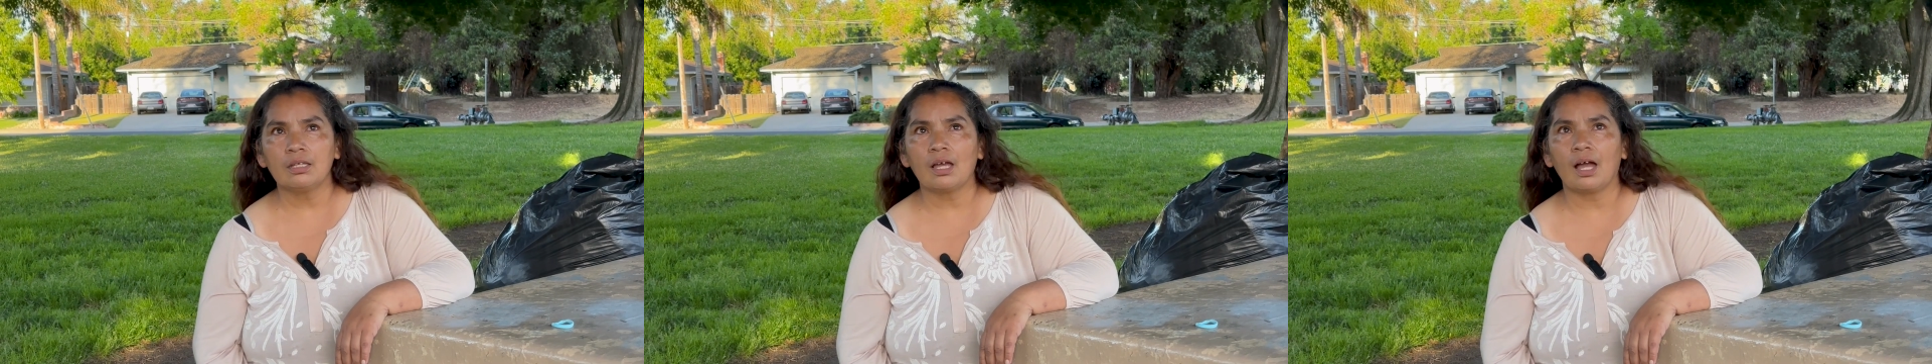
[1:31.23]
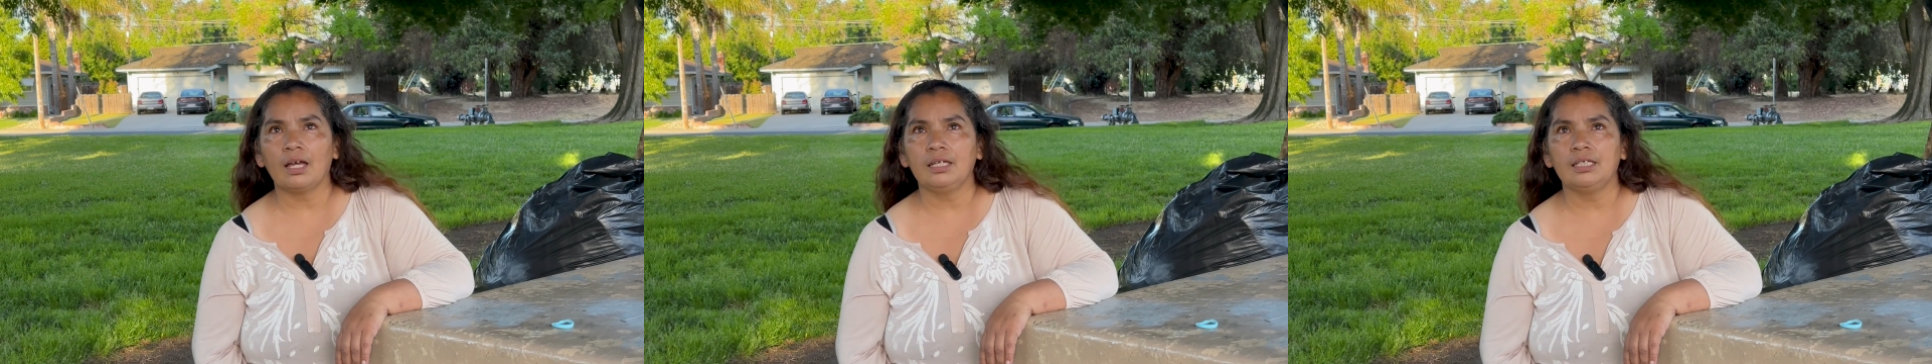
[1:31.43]

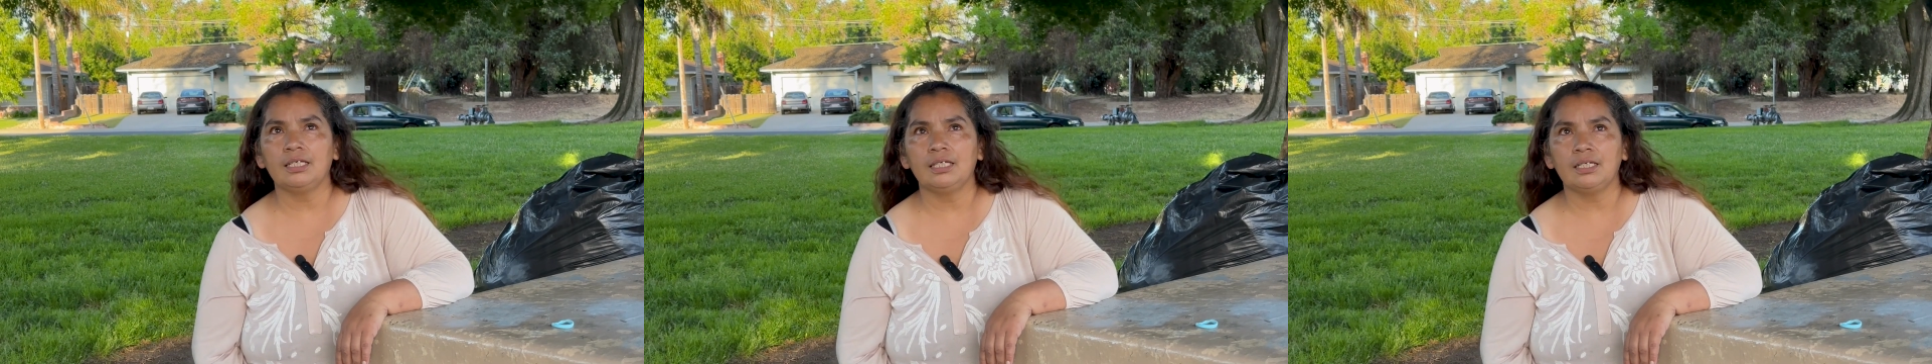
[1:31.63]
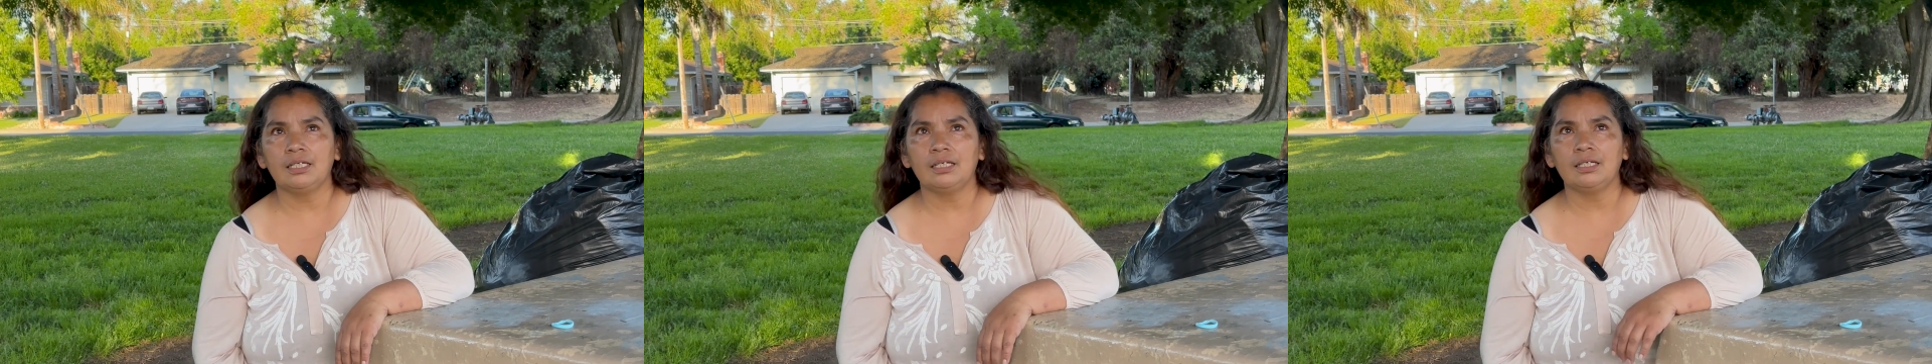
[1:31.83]

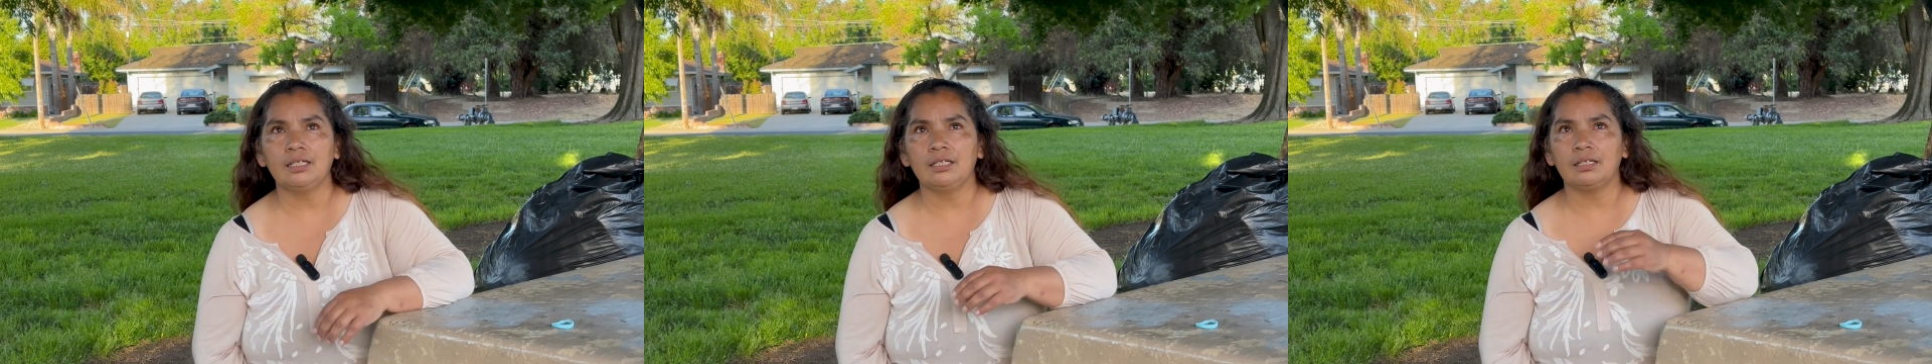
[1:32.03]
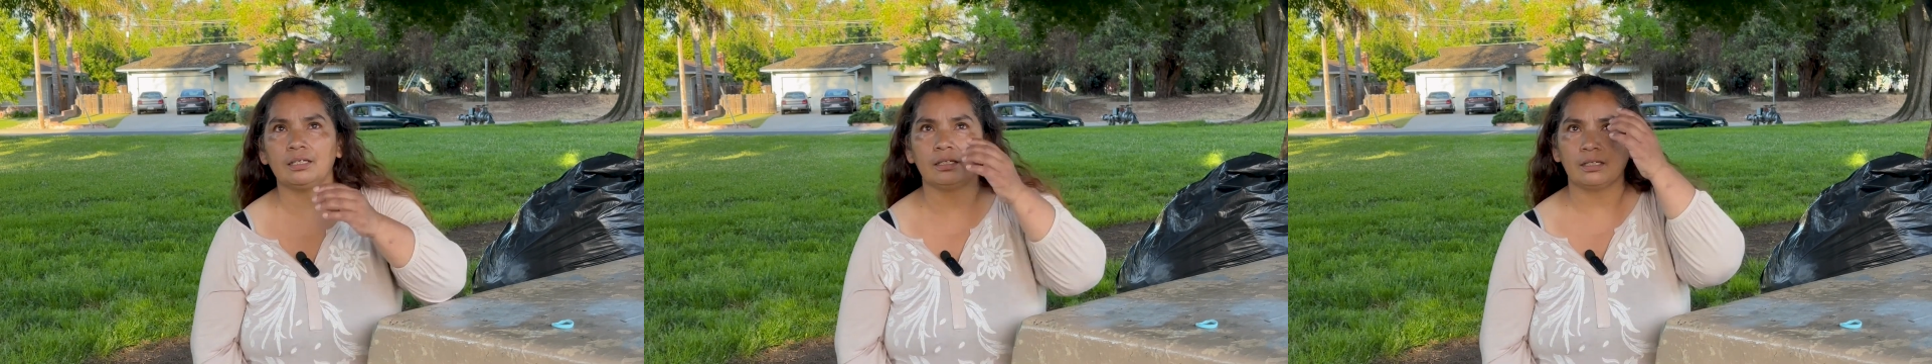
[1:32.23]
Everything's in
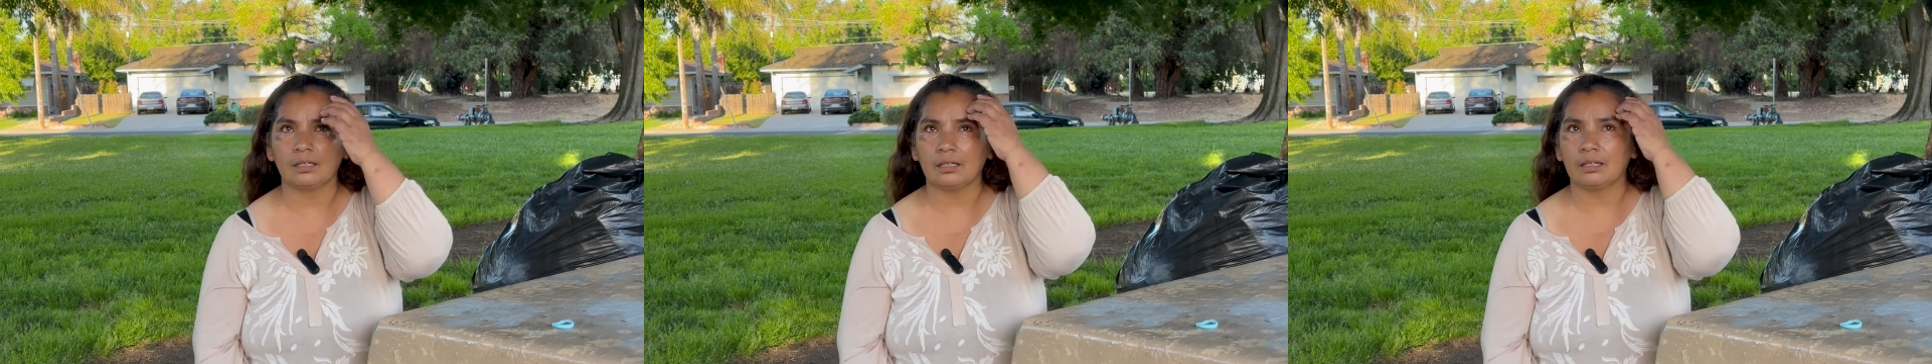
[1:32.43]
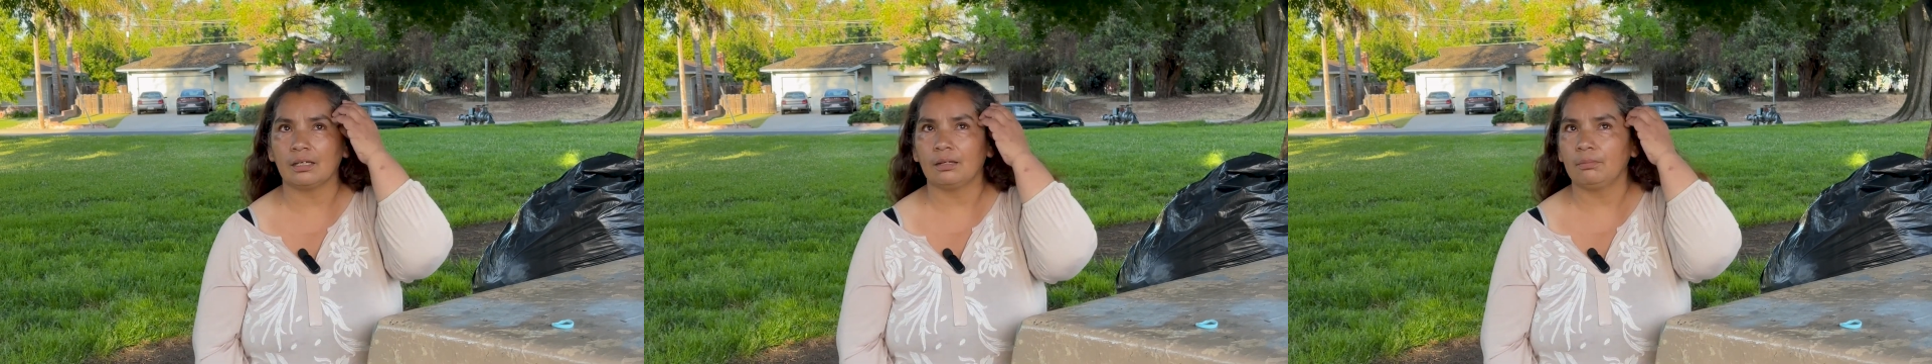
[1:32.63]

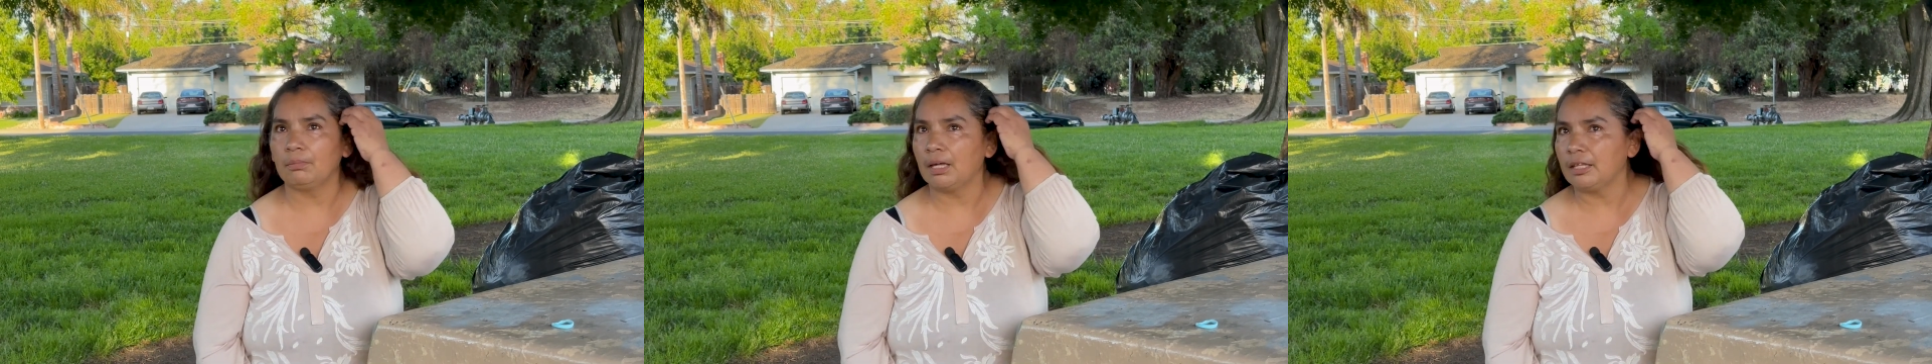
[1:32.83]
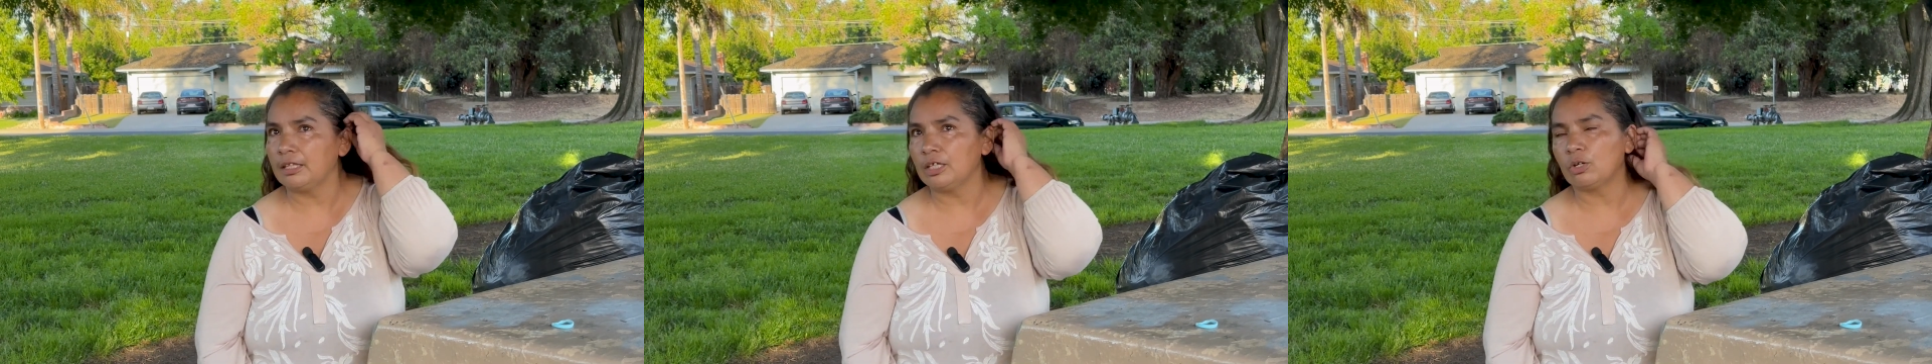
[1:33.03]
English,
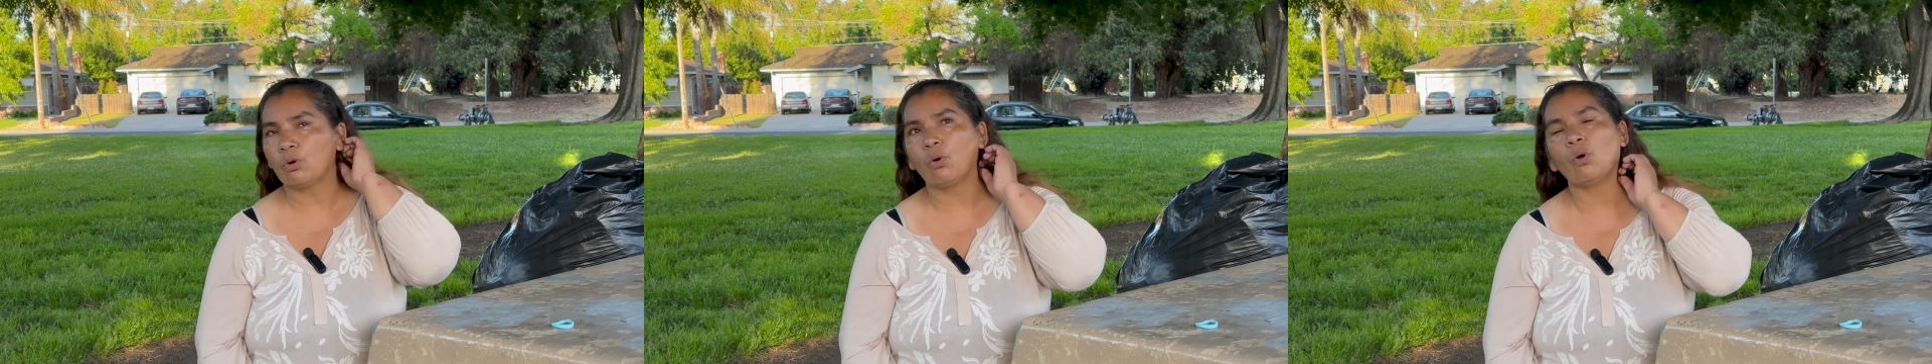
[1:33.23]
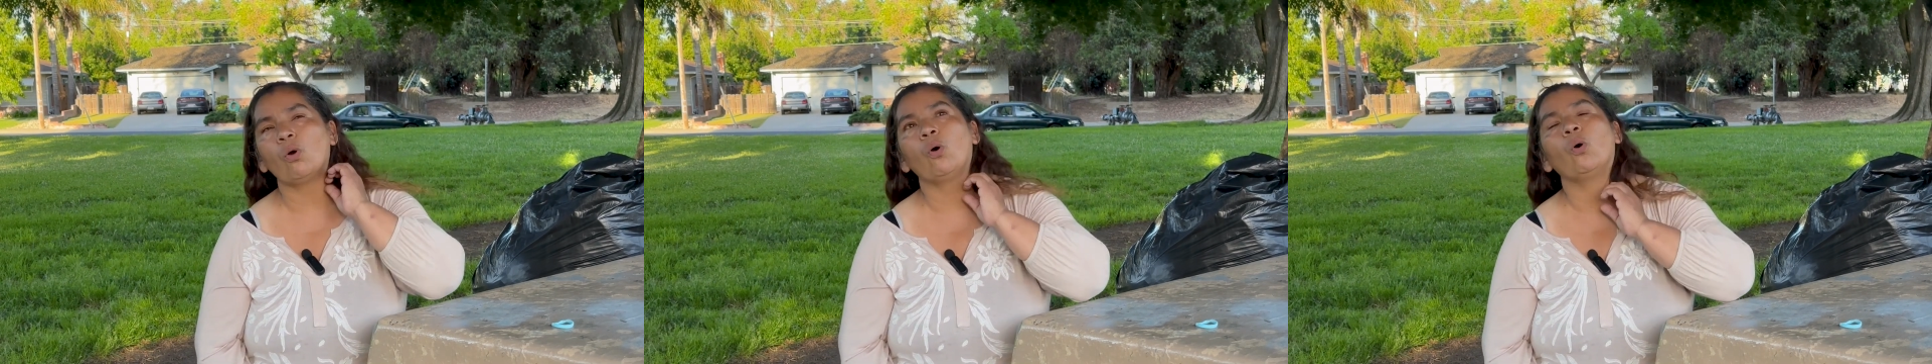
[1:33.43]
and